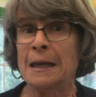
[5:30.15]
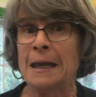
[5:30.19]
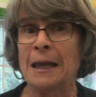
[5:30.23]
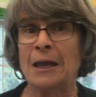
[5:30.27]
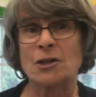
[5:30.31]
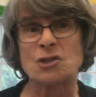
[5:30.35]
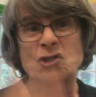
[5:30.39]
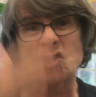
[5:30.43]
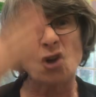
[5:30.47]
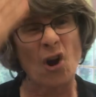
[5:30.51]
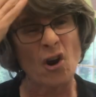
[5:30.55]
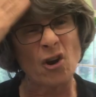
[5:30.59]

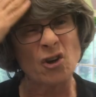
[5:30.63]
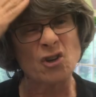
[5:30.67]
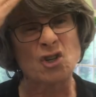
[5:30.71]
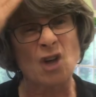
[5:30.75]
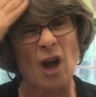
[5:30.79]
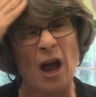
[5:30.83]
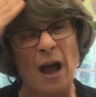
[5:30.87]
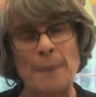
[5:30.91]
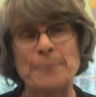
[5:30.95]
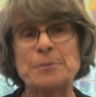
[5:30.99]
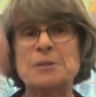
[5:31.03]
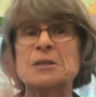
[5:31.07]
It's our
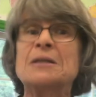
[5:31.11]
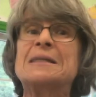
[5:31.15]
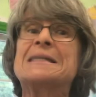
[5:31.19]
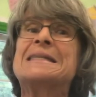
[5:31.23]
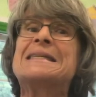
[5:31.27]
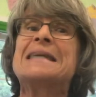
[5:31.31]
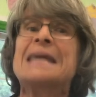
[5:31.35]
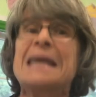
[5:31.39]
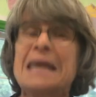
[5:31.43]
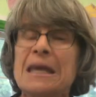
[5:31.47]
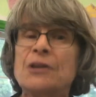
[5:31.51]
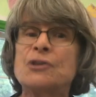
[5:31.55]
job to
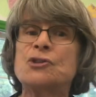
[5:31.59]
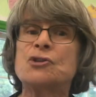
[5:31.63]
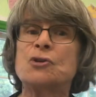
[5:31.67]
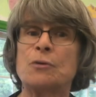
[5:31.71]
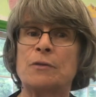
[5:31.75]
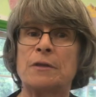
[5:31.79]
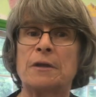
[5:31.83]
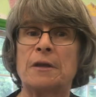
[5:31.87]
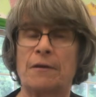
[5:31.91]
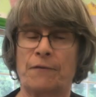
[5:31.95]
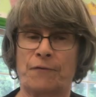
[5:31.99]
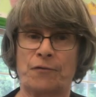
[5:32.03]
teach
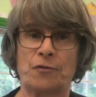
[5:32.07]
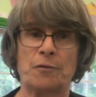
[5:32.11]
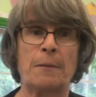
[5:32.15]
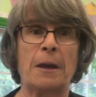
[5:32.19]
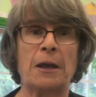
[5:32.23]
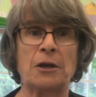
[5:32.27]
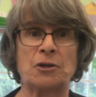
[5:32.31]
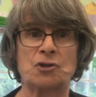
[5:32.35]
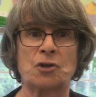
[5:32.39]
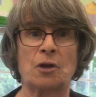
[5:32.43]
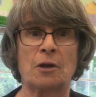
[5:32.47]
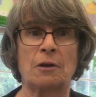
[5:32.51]
you the
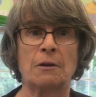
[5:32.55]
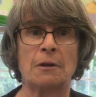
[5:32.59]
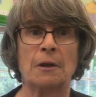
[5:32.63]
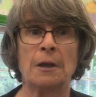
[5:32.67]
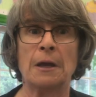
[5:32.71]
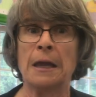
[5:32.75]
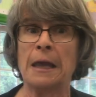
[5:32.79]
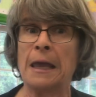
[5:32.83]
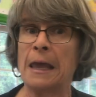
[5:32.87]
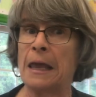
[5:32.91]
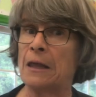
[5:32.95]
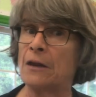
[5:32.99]
information.
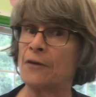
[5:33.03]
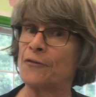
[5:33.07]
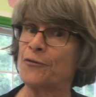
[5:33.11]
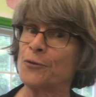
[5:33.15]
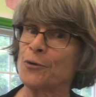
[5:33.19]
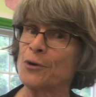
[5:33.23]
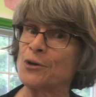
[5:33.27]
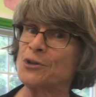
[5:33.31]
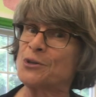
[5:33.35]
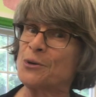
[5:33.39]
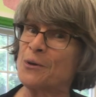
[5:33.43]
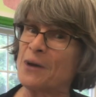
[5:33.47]
And if
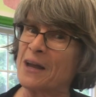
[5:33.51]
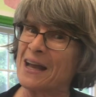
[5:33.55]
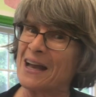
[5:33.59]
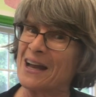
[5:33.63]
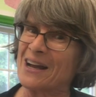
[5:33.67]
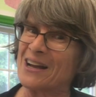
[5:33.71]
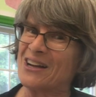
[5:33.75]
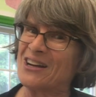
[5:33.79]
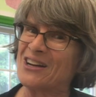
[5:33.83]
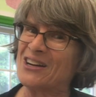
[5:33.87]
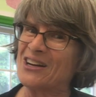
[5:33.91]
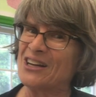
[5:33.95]
we're doing
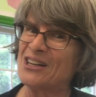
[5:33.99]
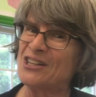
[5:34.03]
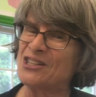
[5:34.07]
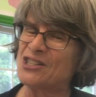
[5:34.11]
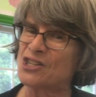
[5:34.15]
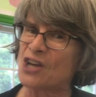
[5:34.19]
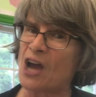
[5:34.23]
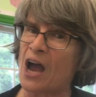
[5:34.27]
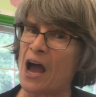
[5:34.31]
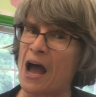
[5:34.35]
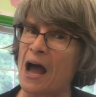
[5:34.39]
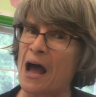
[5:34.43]
a good
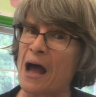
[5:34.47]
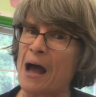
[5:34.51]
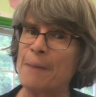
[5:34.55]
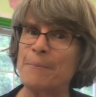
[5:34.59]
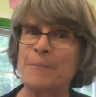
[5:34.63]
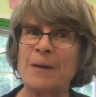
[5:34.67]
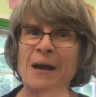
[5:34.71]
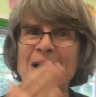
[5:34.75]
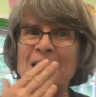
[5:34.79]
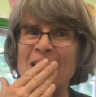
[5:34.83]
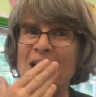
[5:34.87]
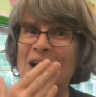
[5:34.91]

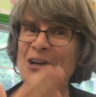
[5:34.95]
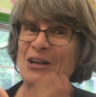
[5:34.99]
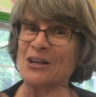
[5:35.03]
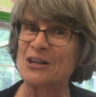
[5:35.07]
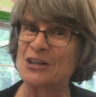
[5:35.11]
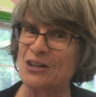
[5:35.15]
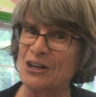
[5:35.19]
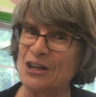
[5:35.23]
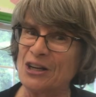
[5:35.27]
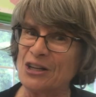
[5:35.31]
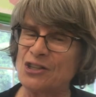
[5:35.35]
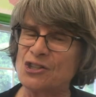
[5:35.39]
job, a
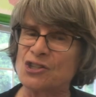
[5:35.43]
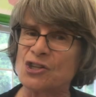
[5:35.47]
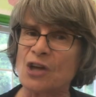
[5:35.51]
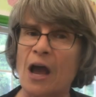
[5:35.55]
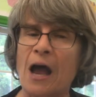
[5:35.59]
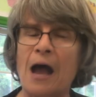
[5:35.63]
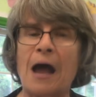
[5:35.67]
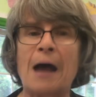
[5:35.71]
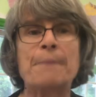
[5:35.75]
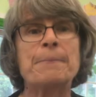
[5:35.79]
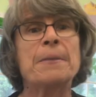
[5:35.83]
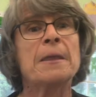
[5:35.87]
good
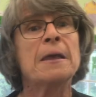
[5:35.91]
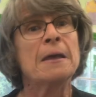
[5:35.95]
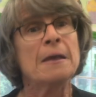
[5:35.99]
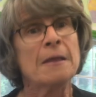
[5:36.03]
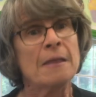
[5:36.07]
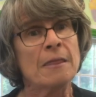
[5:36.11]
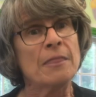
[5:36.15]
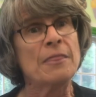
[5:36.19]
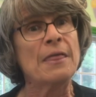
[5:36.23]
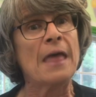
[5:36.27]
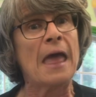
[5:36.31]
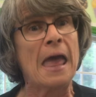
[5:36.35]
job,
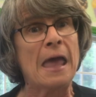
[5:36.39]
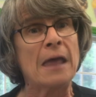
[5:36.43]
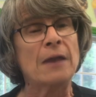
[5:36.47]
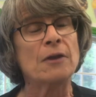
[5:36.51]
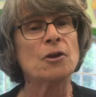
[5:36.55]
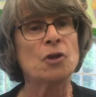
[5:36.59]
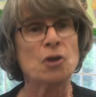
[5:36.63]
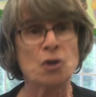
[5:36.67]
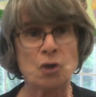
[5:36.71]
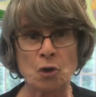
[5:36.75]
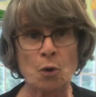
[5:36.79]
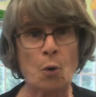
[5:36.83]
then
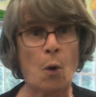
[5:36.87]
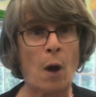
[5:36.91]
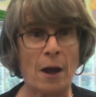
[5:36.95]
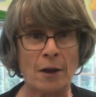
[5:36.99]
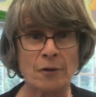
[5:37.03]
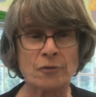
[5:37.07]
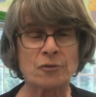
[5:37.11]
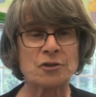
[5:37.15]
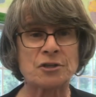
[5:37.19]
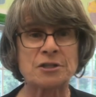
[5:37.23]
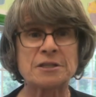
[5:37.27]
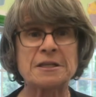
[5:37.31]
you
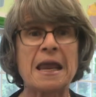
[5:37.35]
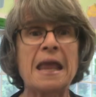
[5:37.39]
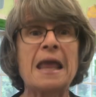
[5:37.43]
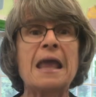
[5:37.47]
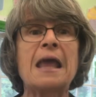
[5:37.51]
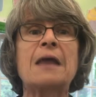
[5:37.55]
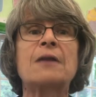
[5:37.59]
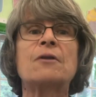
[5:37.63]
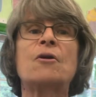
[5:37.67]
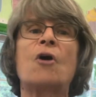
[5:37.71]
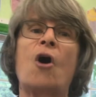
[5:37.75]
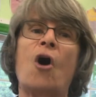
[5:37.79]

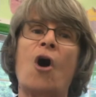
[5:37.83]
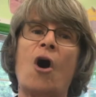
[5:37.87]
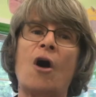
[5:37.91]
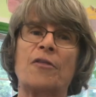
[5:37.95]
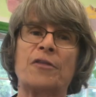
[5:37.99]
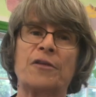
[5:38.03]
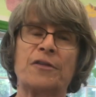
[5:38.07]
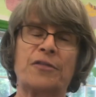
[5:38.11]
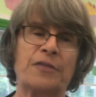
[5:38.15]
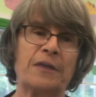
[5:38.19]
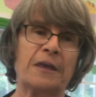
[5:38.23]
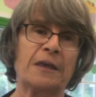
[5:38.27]
understand all
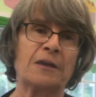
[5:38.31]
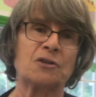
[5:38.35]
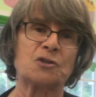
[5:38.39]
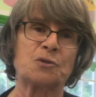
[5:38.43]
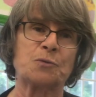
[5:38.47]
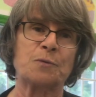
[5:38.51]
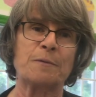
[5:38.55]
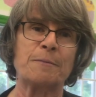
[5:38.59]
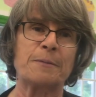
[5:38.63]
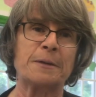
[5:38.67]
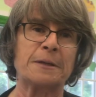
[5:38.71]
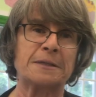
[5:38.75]
the
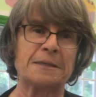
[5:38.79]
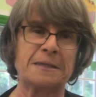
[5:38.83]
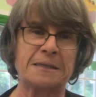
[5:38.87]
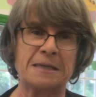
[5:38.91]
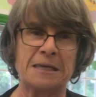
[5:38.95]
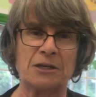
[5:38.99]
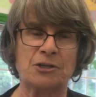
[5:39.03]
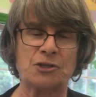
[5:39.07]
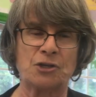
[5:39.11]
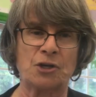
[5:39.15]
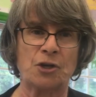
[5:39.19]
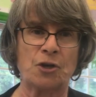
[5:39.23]
things we've been
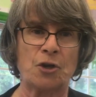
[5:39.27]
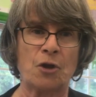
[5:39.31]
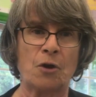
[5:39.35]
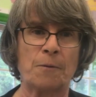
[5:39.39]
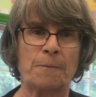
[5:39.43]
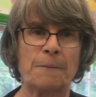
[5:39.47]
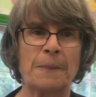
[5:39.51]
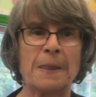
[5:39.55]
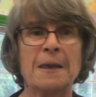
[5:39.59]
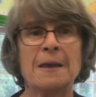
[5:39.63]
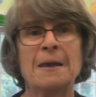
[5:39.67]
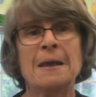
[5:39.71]
teaching you.